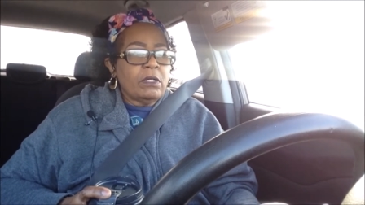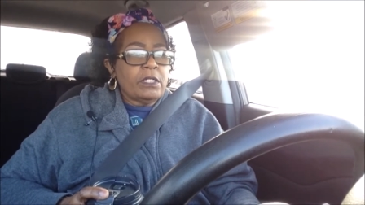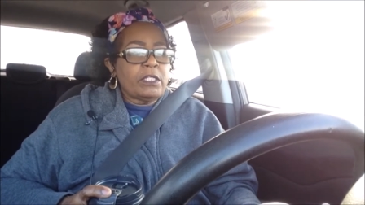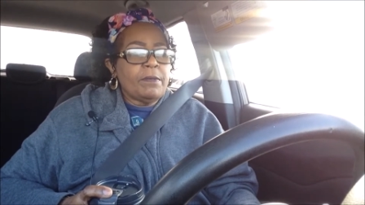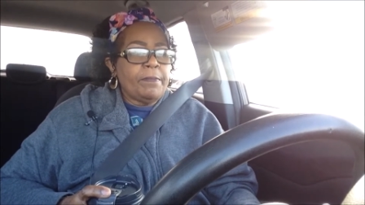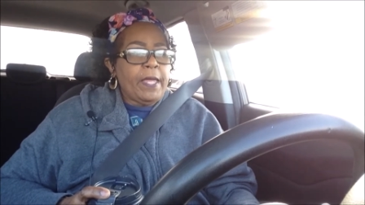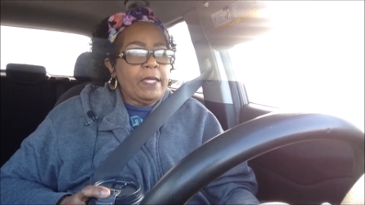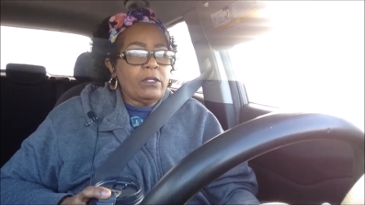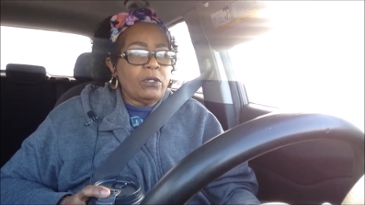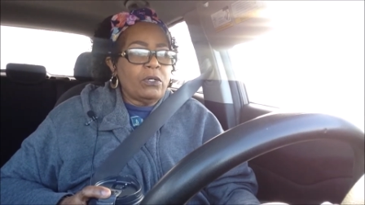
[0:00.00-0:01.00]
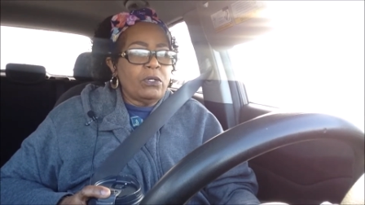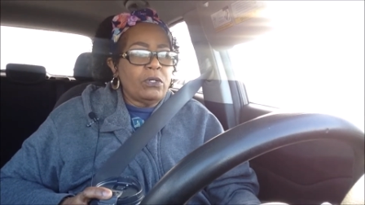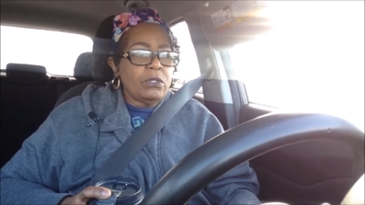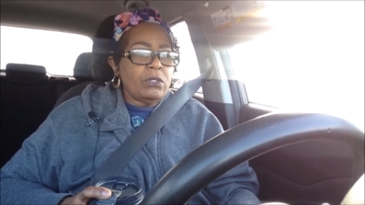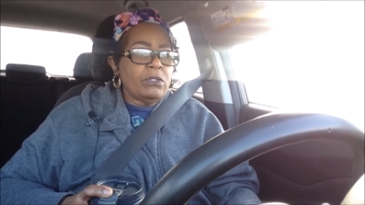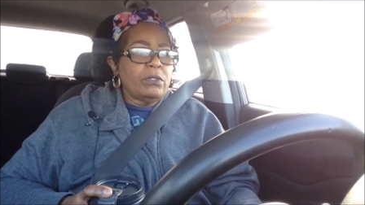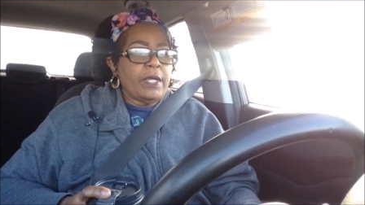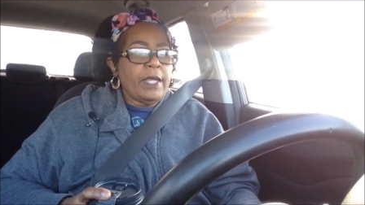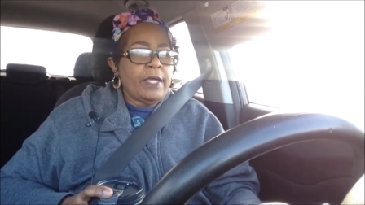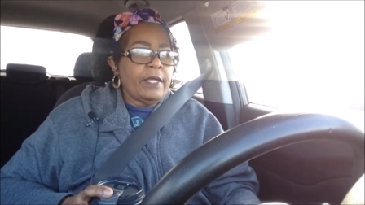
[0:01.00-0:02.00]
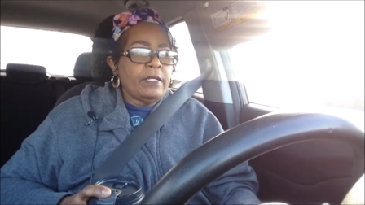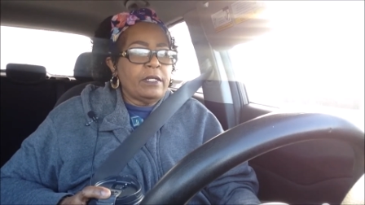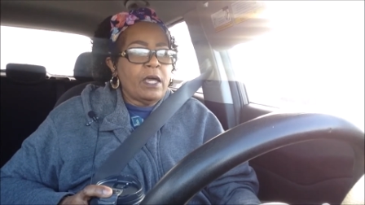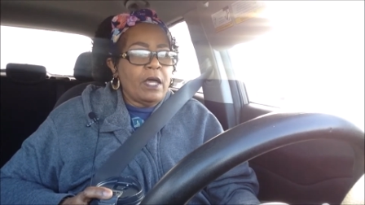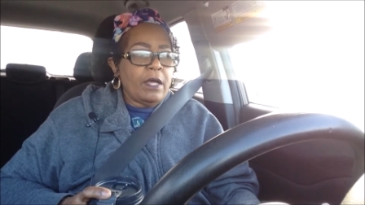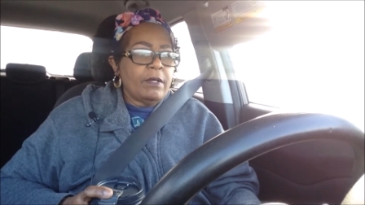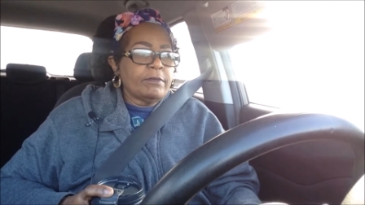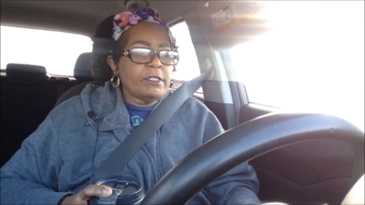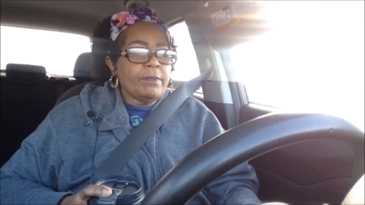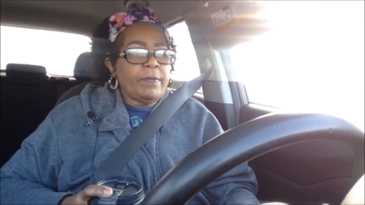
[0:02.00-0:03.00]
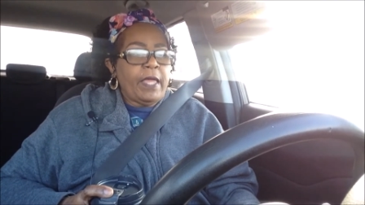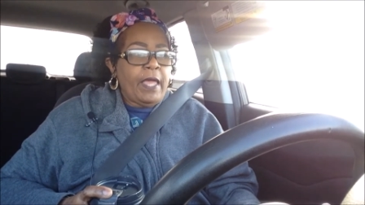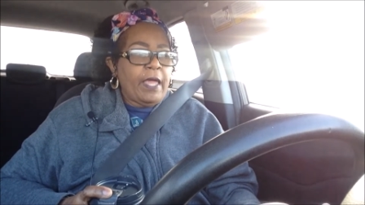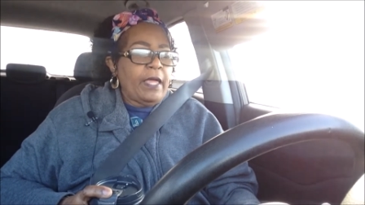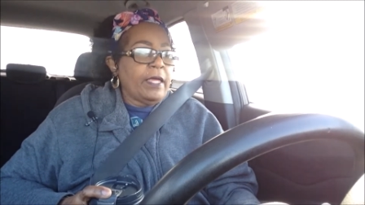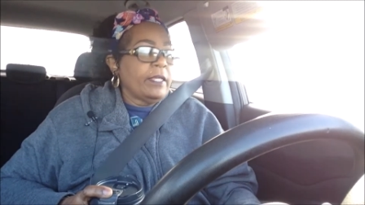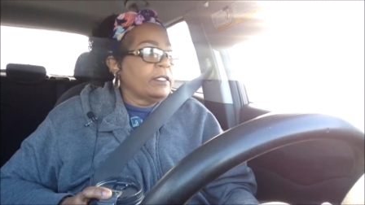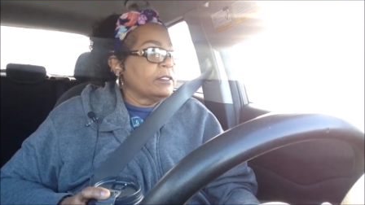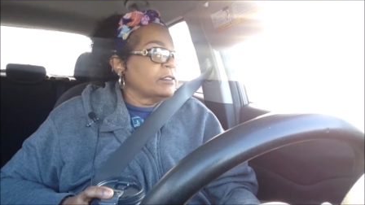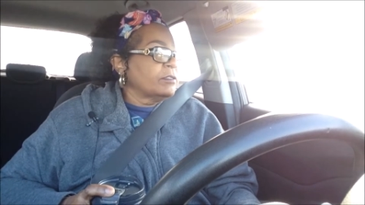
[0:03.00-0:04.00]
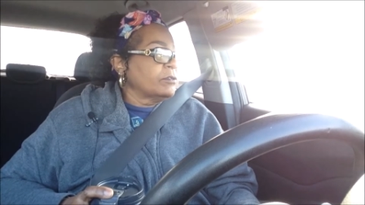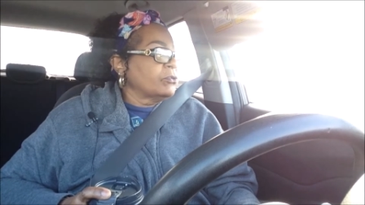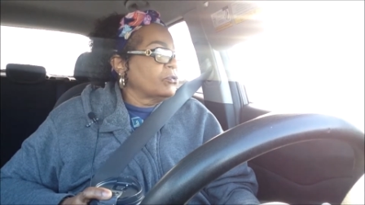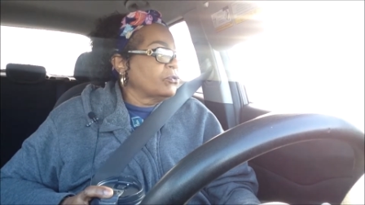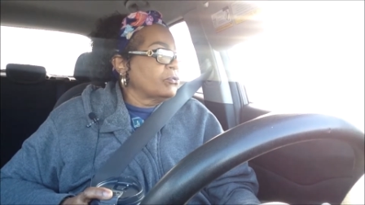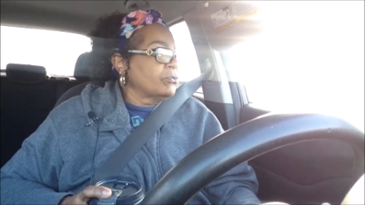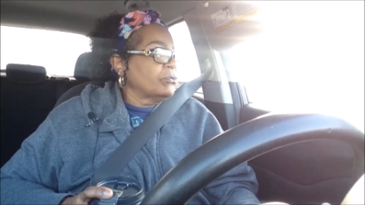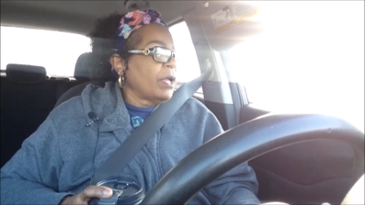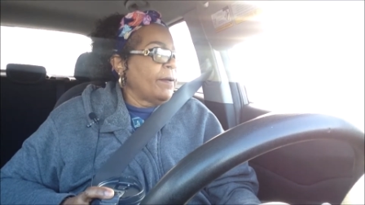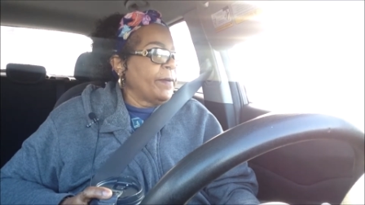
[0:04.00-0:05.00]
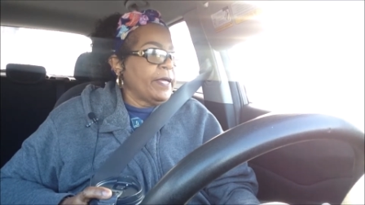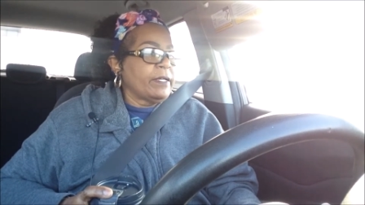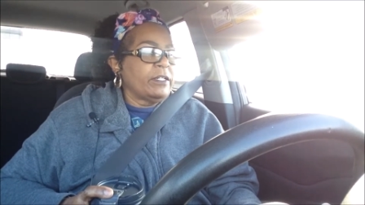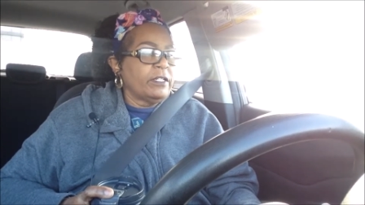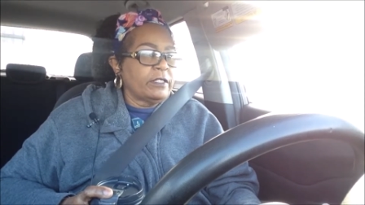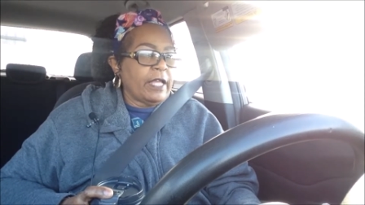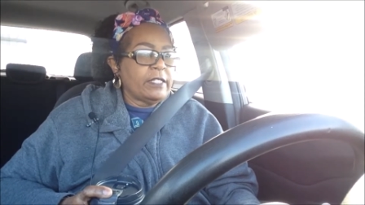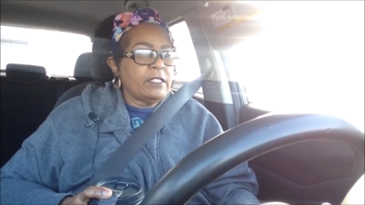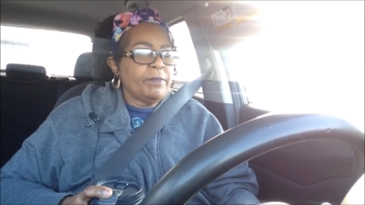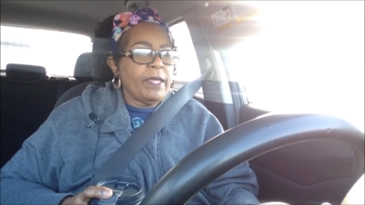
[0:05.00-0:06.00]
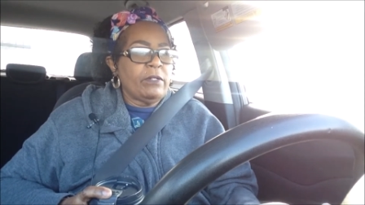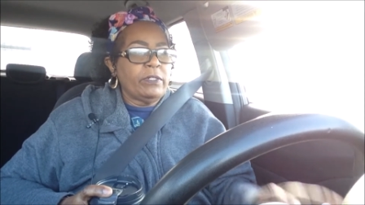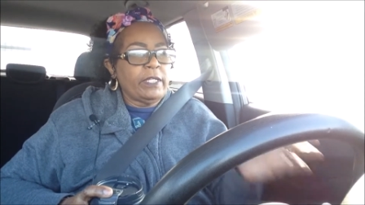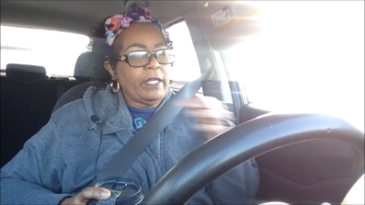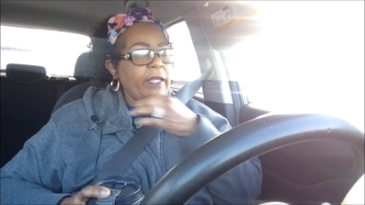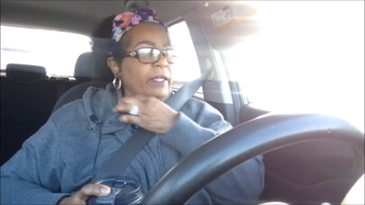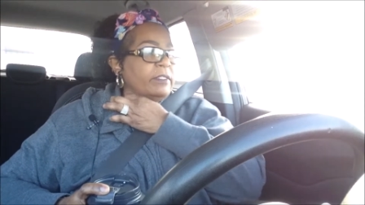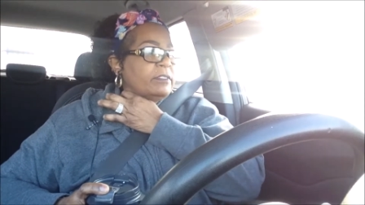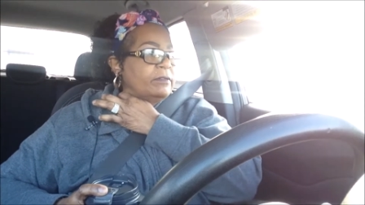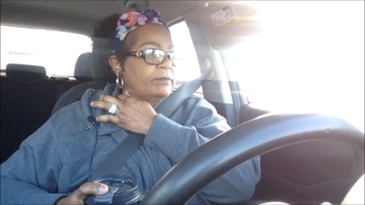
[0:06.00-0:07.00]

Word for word: a tomato and um, some eggs. I may cook that tomato and the eggs.